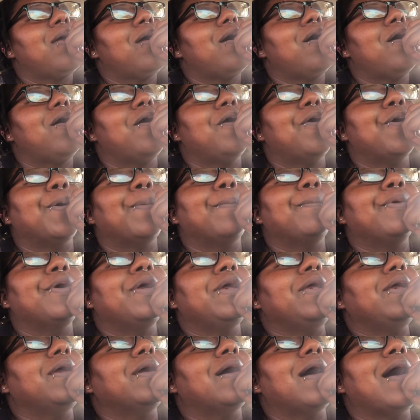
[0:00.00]
But,
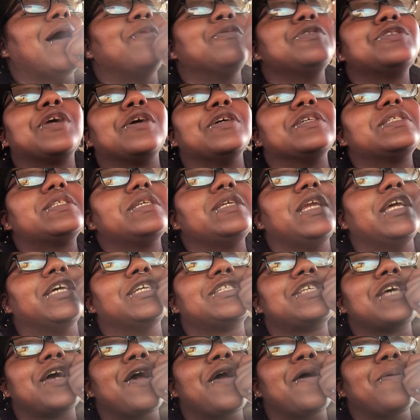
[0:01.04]
yeah, I was going to send that
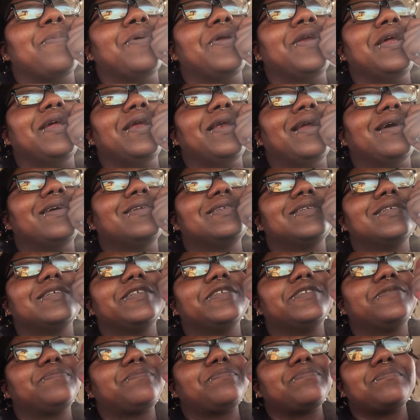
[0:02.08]
to her, but then I
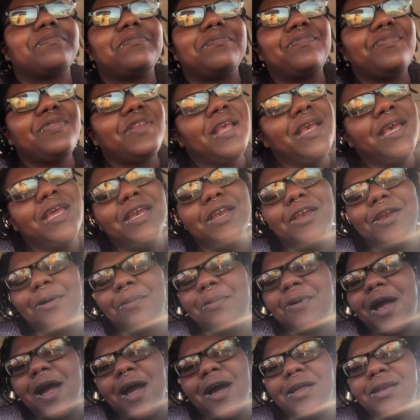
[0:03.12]
just ended
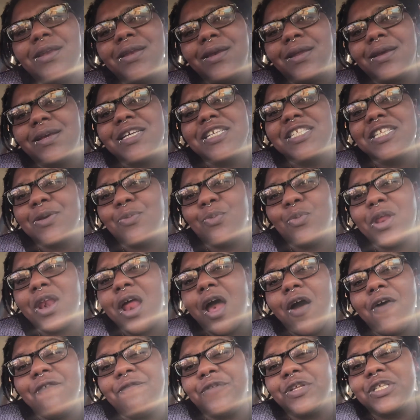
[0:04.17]
up calling her because it went
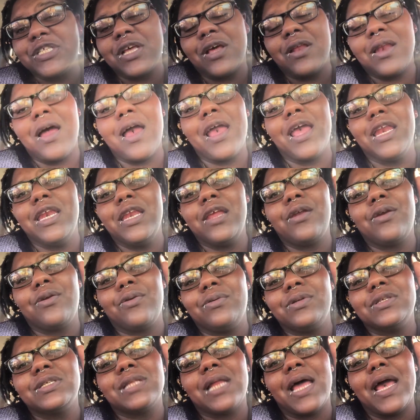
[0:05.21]
on for so long. It literally
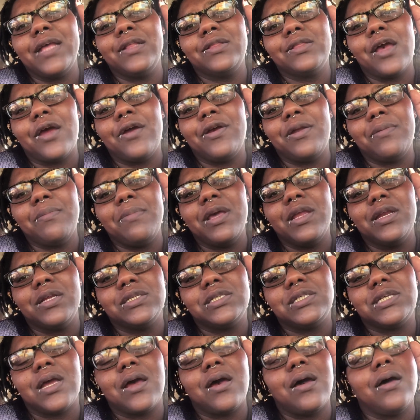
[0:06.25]
was like 30
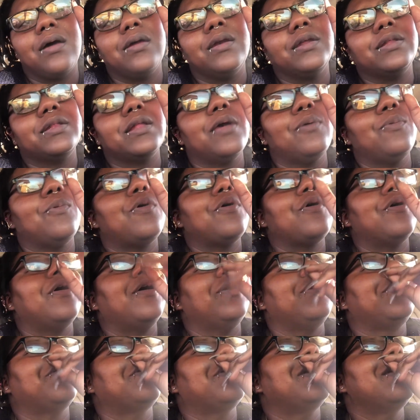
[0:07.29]
minutes, y'all, that they were
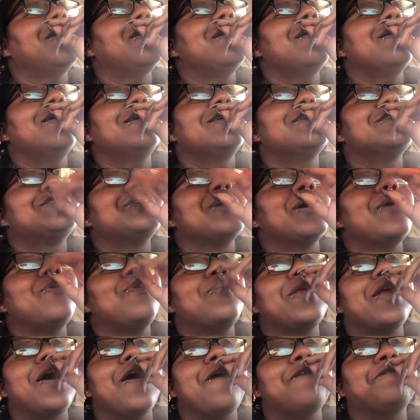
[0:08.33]
arguing. So it
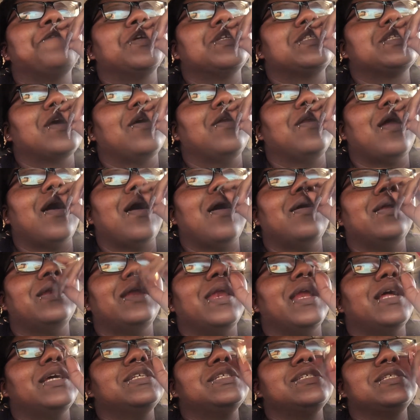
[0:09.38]
went on for so long
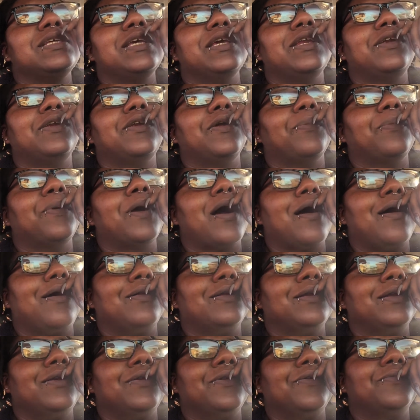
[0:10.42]
that I just ended up
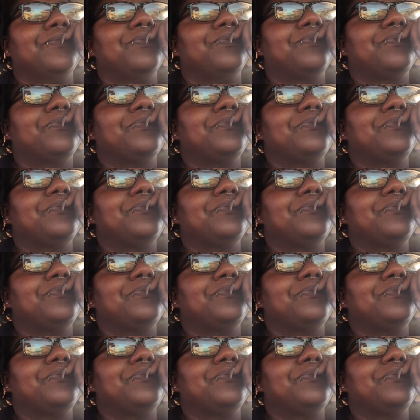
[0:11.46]
calling them.